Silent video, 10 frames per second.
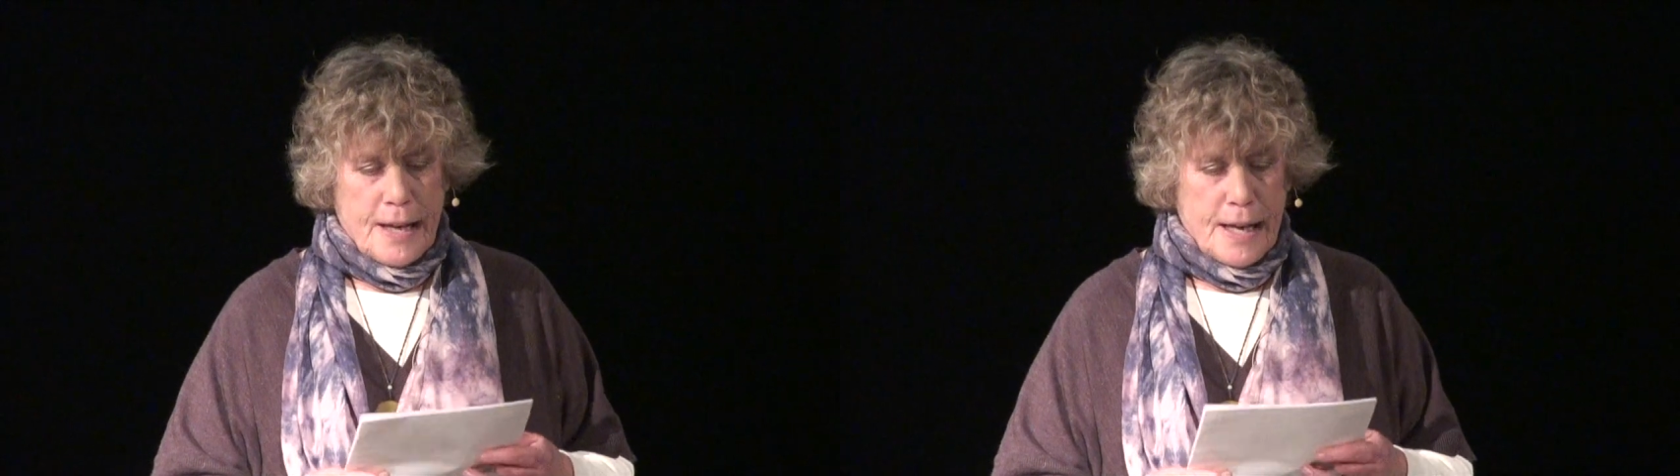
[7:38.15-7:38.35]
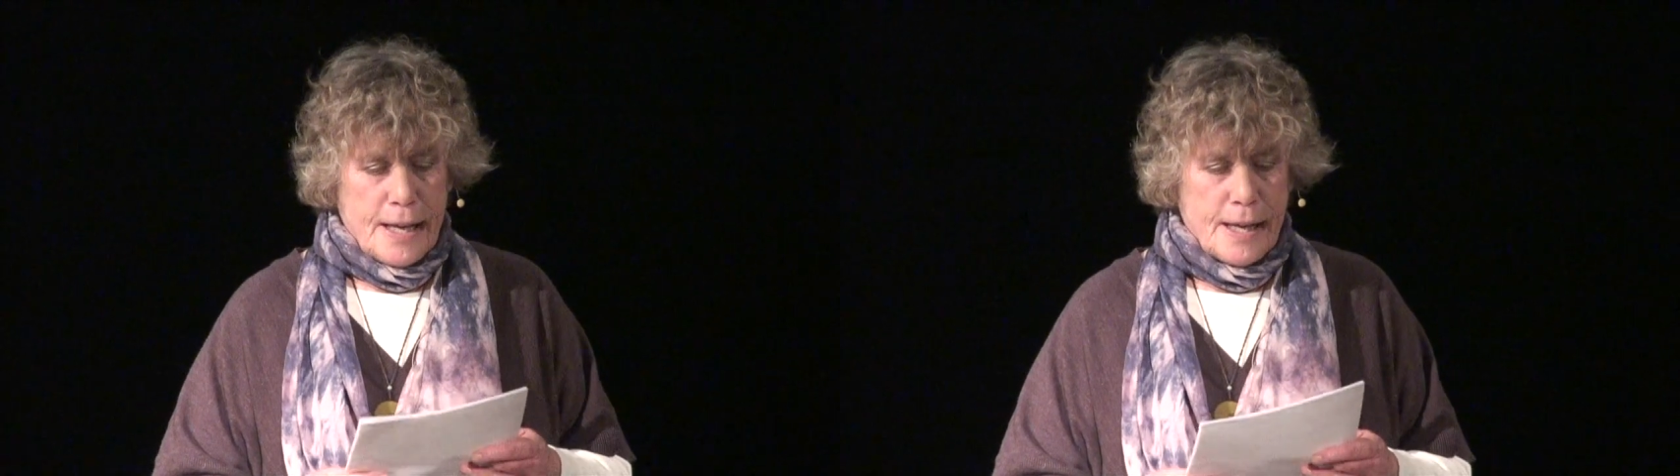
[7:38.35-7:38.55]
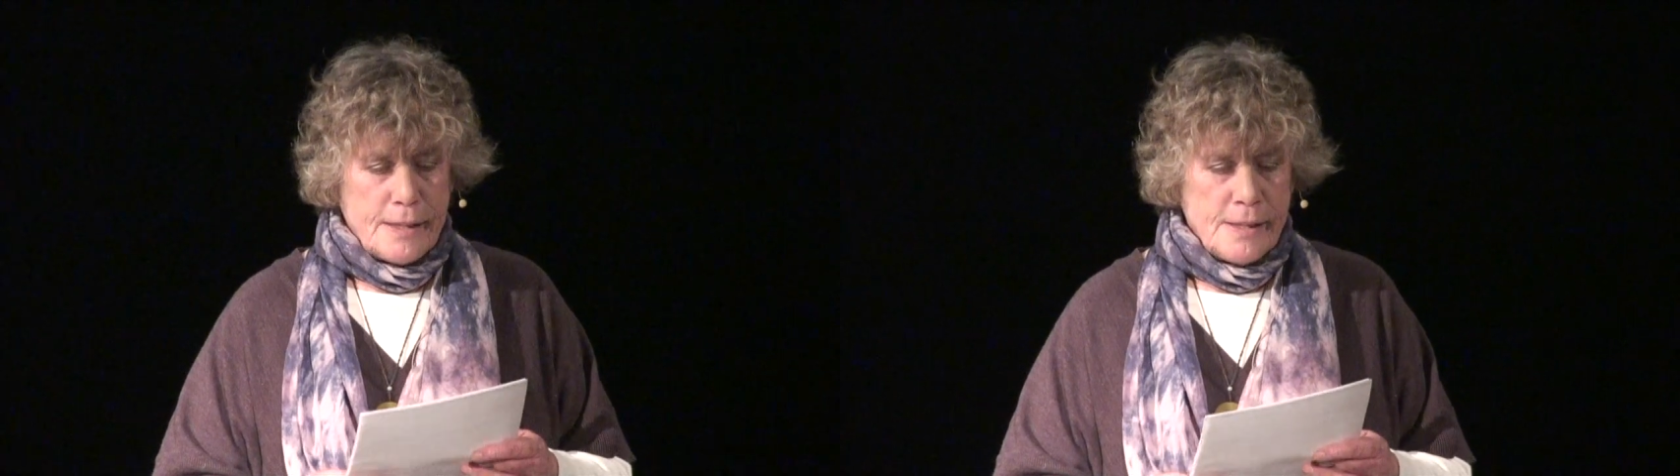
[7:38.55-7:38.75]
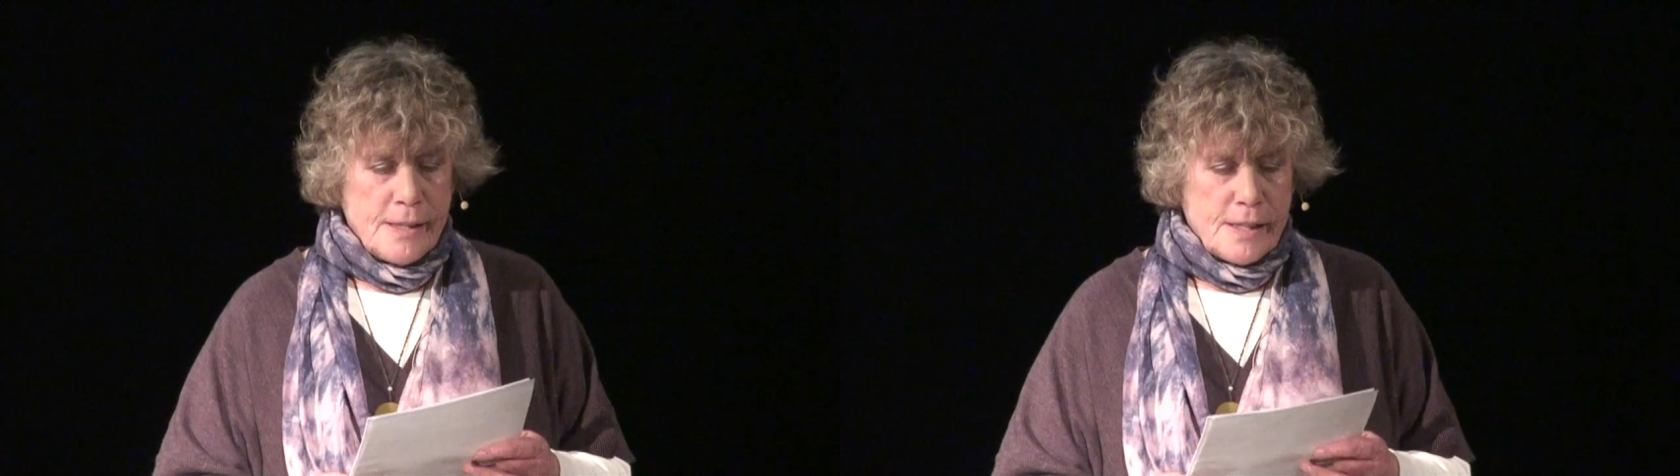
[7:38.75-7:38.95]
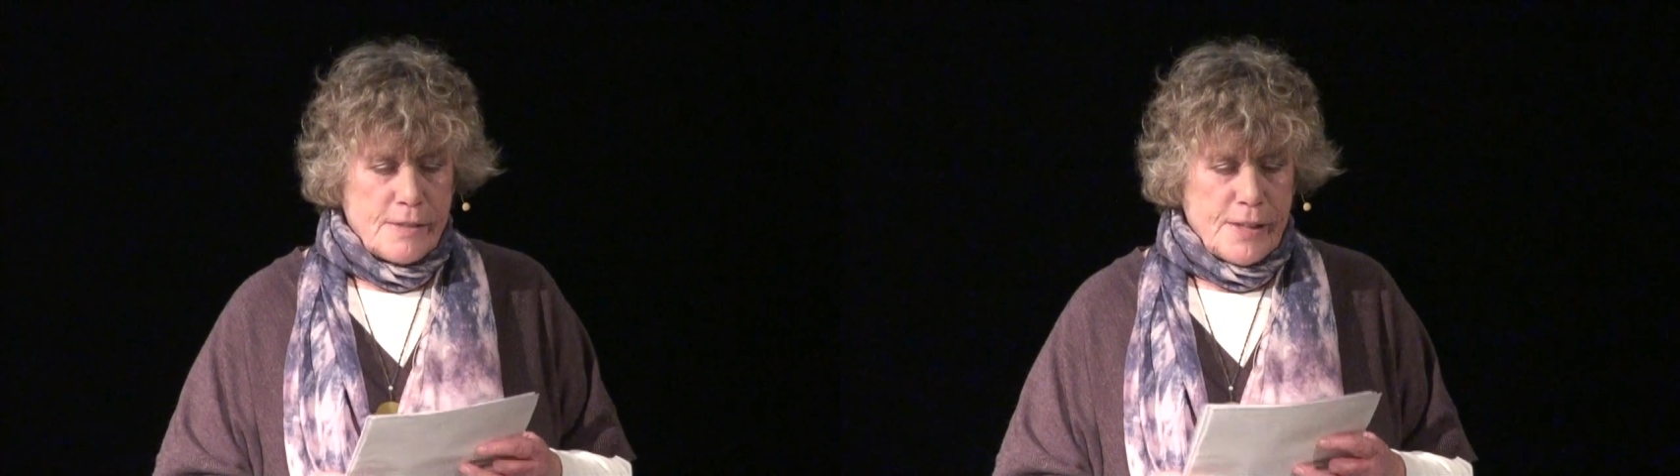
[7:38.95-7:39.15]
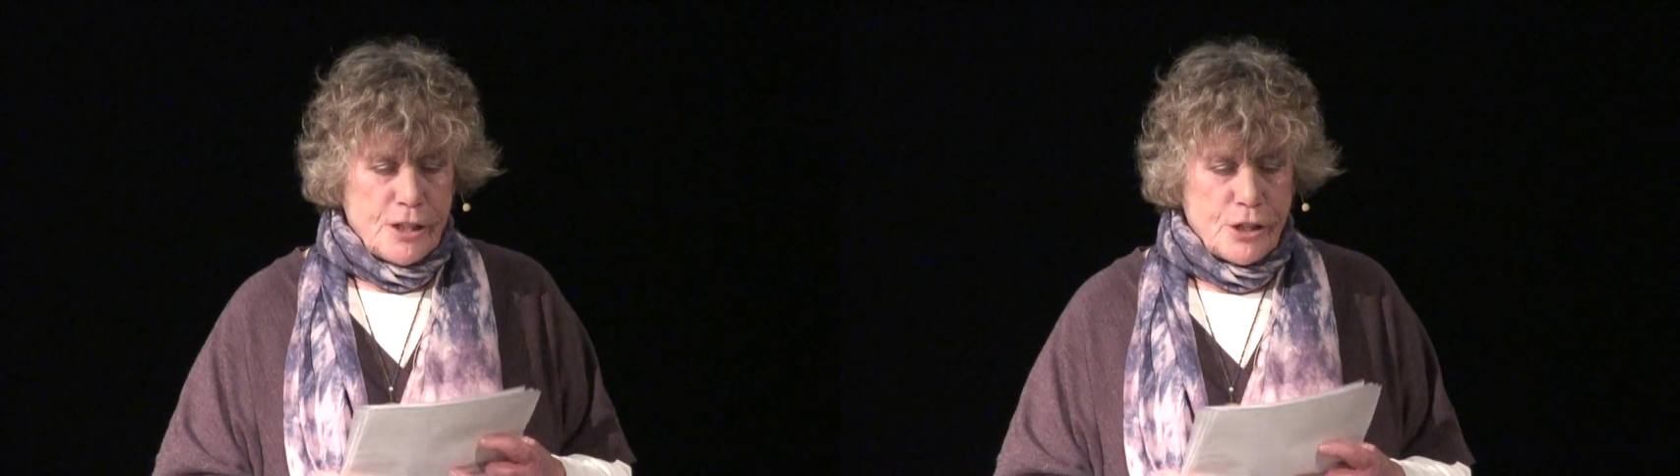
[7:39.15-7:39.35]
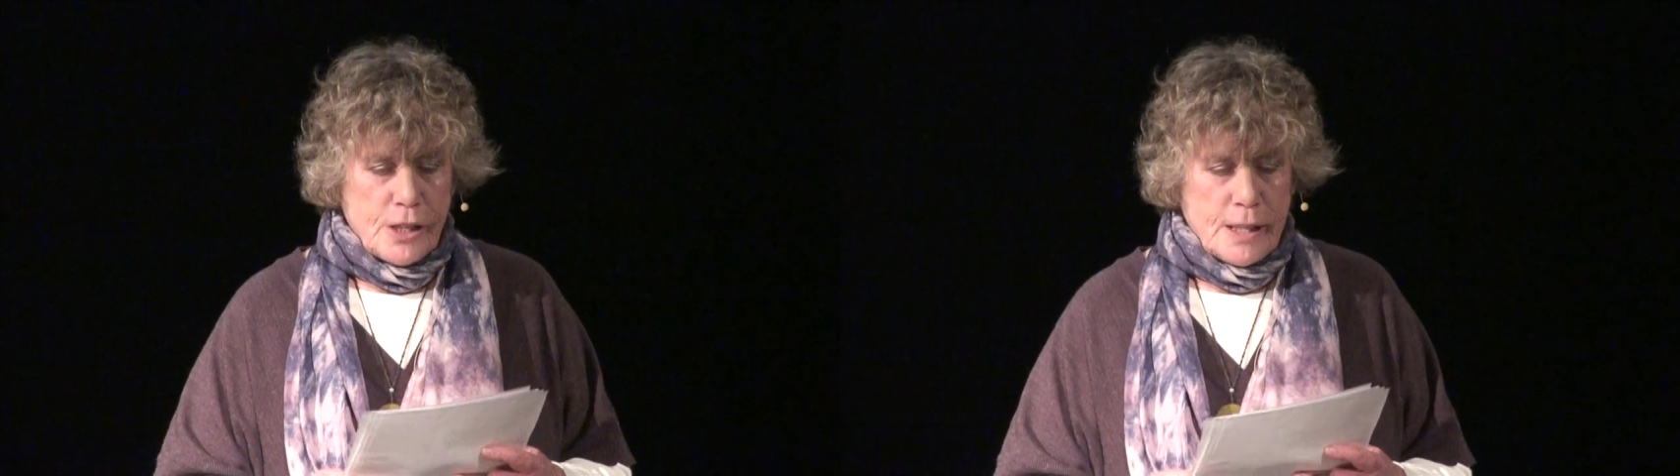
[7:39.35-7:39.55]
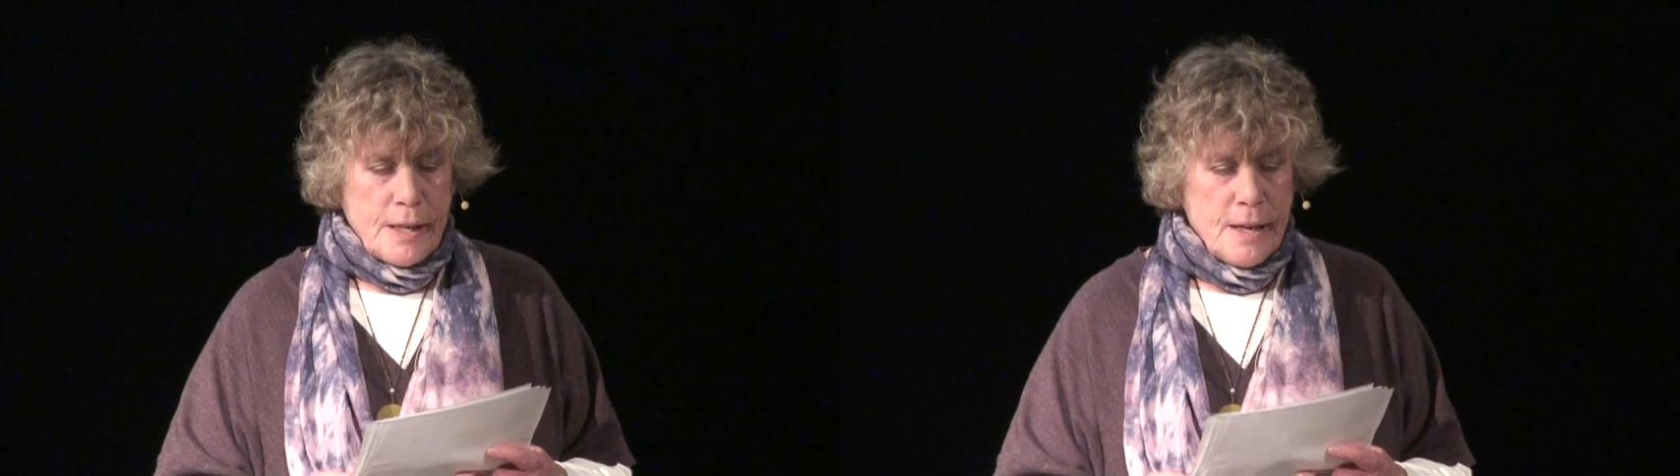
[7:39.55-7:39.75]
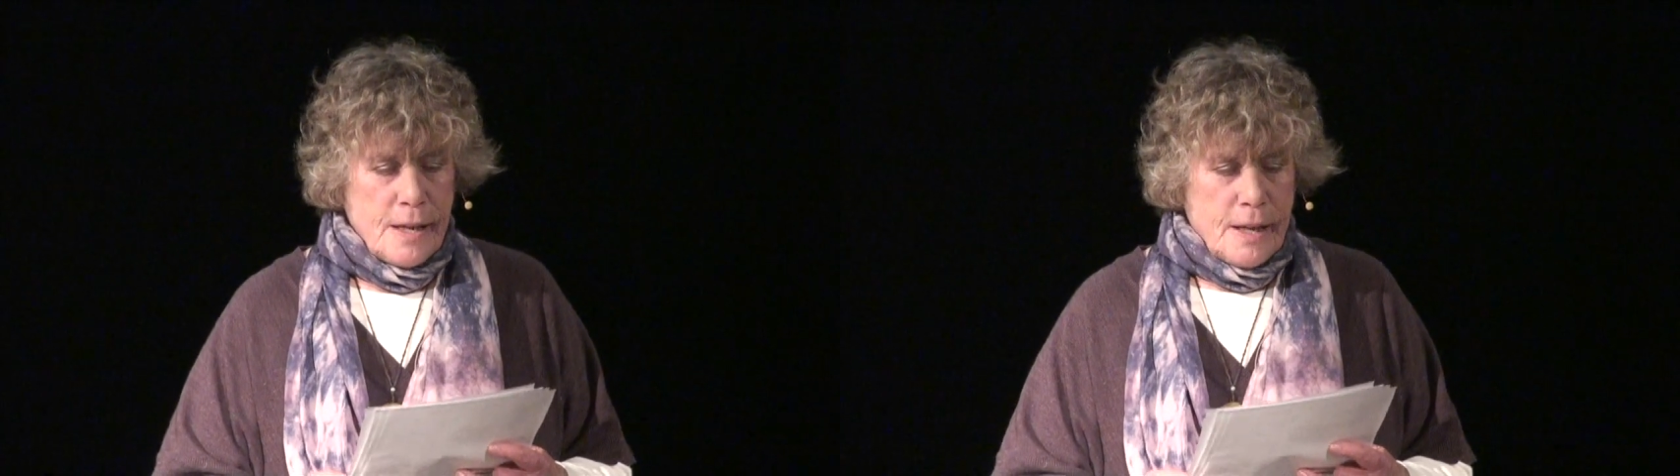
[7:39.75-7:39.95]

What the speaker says: and eventually,